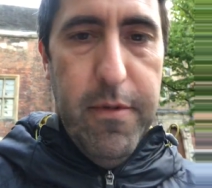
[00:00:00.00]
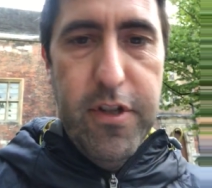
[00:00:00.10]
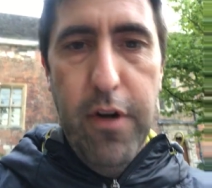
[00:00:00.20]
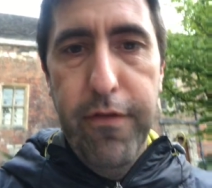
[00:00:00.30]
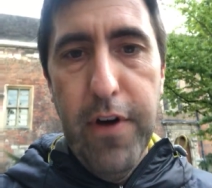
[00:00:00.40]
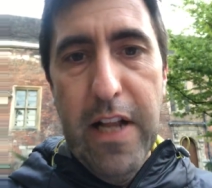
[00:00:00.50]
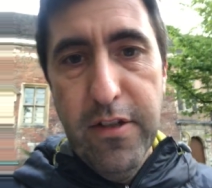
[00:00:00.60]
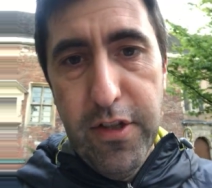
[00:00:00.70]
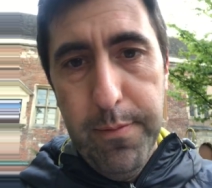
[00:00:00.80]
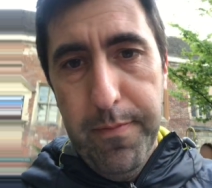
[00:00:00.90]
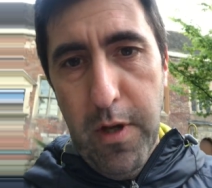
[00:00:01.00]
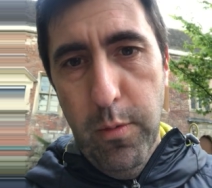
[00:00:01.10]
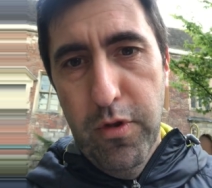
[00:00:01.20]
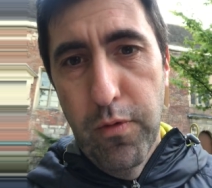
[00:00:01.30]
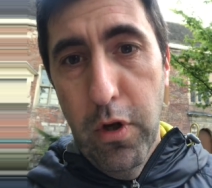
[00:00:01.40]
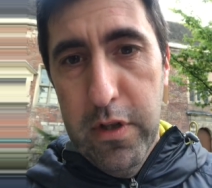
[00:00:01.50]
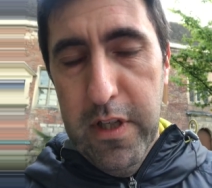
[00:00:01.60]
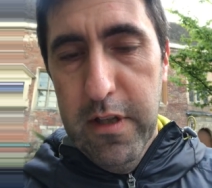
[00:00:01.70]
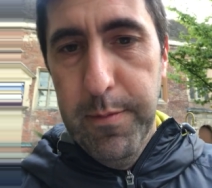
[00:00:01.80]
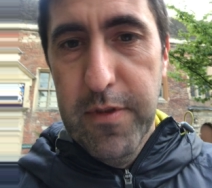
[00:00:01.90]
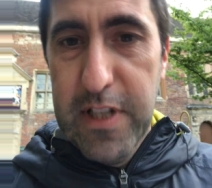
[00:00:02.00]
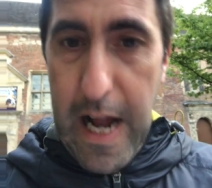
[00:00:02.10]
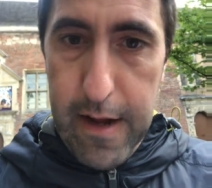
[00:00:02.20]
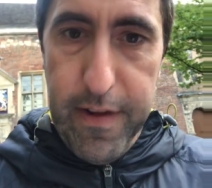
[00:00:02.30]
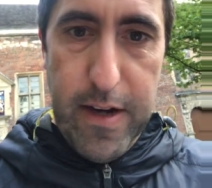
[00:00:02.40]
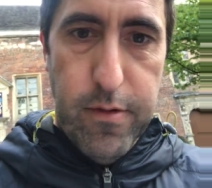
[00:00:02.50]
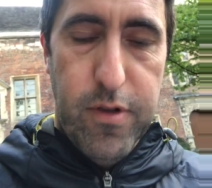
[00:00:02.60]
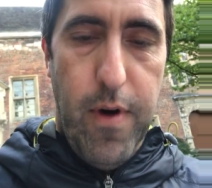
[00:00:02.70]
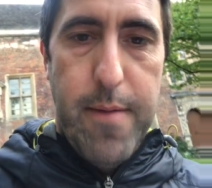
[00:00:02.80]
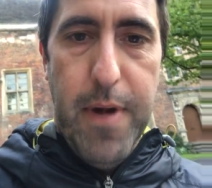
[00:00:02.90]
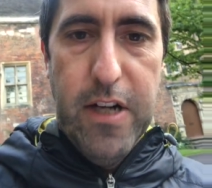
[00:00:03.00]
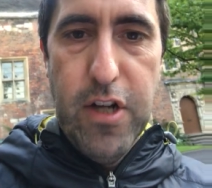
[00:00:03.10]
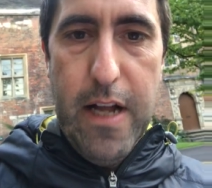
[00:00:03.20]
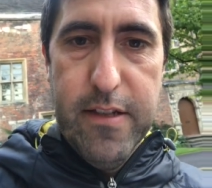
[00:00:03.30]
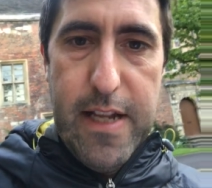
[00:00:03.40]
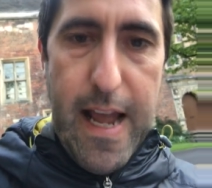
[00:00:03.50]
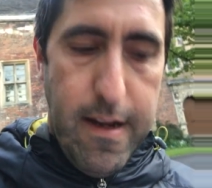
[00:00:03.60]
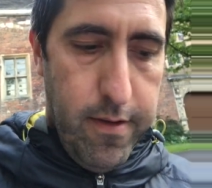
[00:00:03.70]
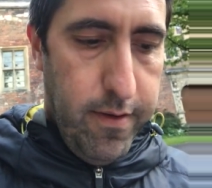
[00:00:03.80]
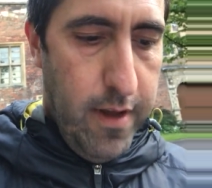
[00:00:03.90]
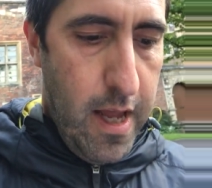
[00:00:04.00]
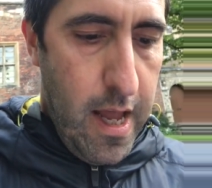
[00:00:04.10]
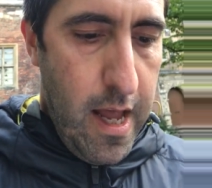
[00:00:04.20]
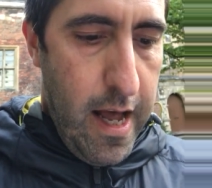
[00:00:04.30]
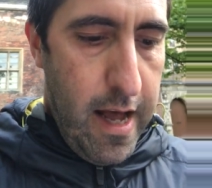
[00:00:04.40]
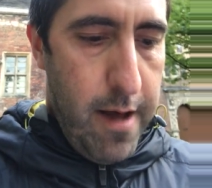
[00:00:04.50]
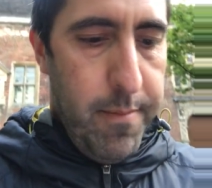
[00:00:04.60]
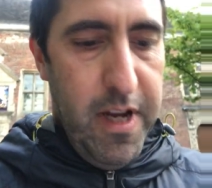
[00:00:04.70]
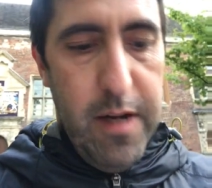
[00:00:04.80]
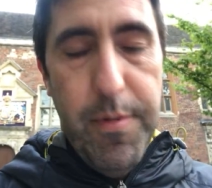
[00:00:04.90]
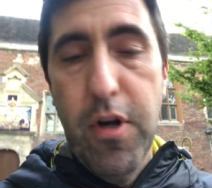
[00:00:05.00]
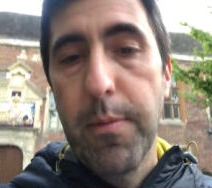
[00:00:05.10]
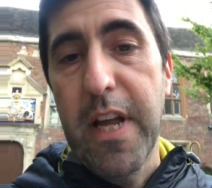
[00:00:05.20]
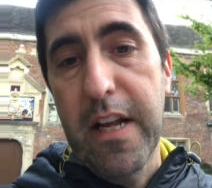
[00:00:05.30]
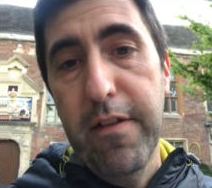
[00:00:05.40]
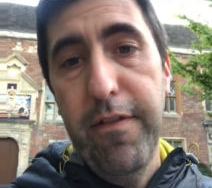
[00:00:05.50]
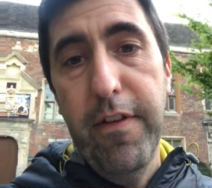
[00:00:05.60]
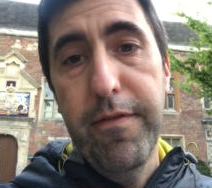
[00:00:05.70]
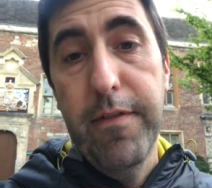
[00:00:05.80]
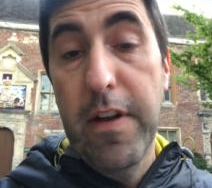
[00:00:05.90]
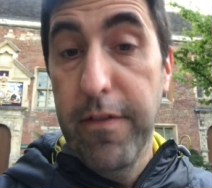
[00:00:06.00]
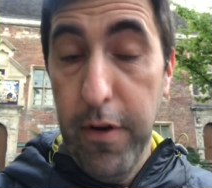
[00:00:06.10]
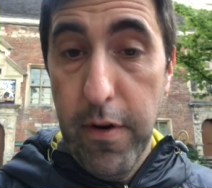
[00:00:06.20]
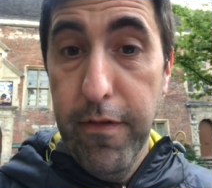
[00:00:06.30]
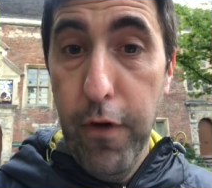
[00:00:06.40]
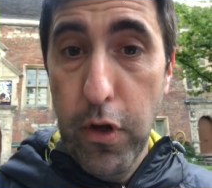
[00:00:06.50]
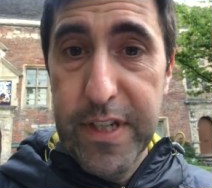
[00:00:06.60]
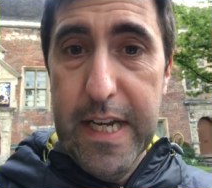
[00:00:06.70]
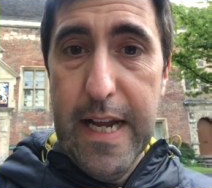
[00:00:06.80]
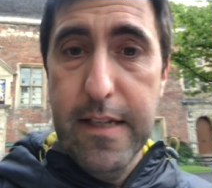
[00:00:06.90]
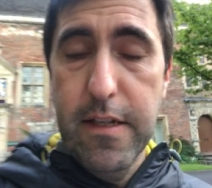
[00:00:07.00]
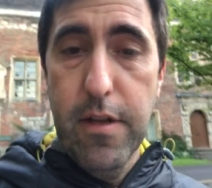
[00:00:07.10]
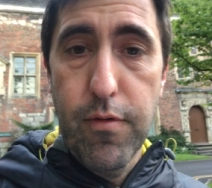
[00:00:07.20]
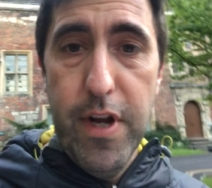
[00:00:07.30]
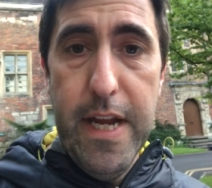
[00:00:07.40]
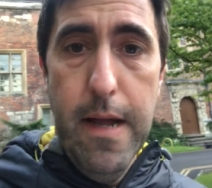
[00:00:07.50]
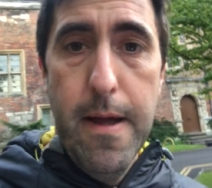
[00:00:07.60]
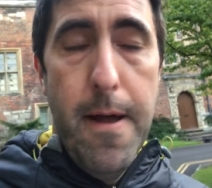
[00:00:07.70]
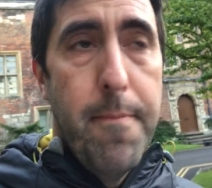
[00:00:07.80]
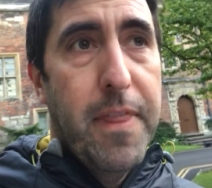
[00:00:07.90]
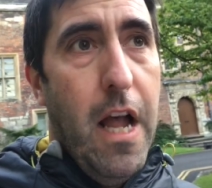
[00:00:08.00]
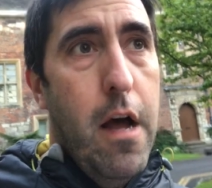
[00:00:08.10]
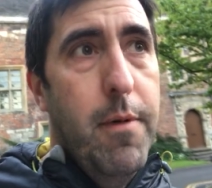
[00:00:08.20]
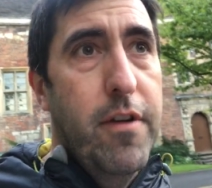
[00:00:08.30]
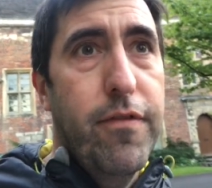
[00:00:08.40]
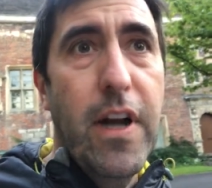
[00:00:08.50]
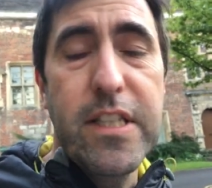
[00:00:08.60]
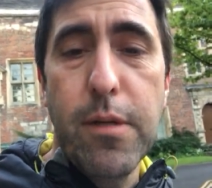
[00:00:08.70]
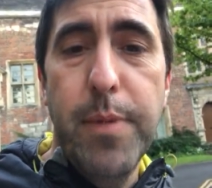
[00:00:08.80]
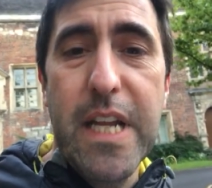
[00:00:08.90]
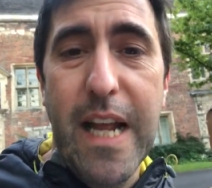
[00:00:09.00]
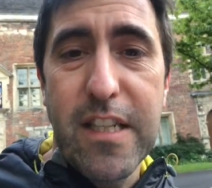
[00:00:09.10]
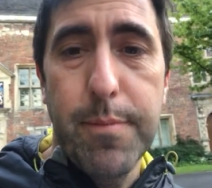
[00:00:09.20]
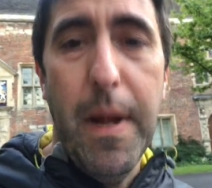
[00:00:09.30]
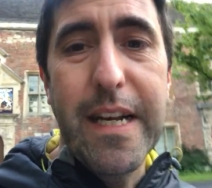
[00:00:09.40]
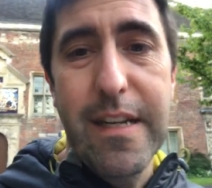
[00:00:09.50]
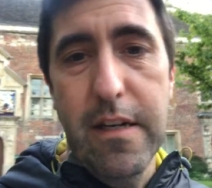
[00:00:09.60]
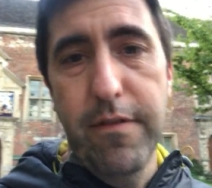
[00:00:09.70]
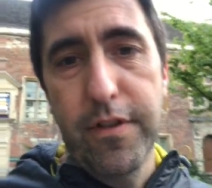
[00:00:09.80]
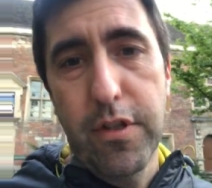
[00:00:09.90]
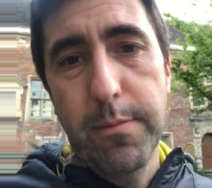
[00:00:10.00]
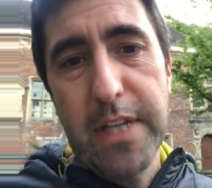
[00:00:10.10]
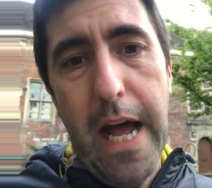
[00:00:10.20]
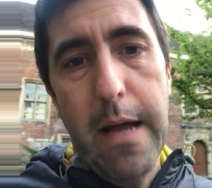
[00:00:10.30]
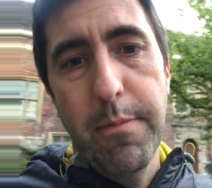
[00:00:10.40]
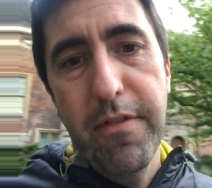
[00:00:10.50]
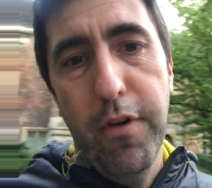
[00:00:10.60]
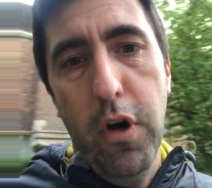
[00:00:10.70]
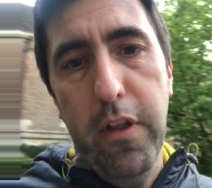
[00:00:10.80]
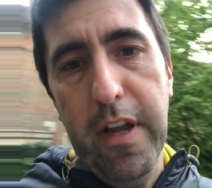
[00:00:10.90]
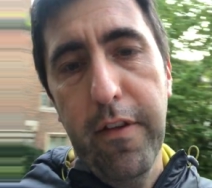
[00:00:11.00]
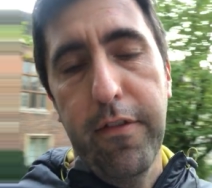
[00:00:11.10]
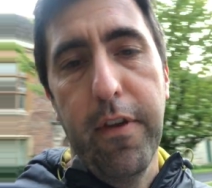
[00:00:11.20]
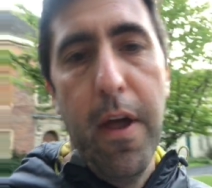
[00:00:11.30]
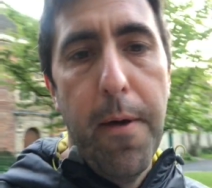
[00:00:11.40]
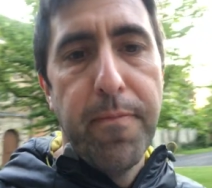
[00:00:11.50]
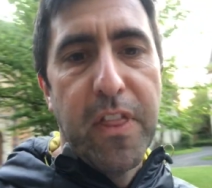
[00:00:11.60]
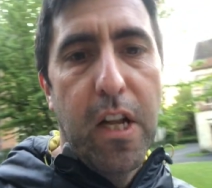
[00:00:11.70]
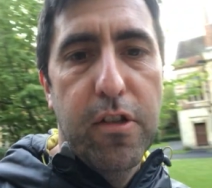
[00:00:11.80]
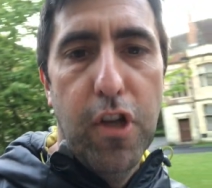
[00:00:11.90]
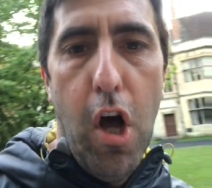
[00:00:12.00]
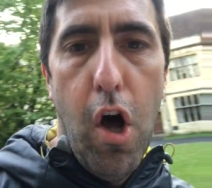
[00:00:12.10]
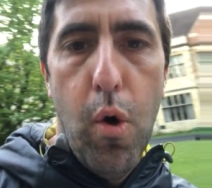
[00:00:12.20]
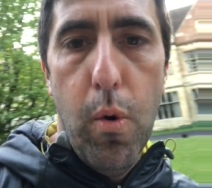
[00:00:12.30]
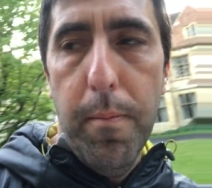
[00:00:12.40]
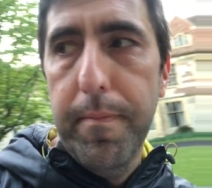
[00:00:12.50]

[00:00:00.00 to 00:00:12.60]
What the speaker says: So France was ruled at the start of Henry's reign by Charles VIII. He'd become king in 1483, and France had been expanding for some time before this. So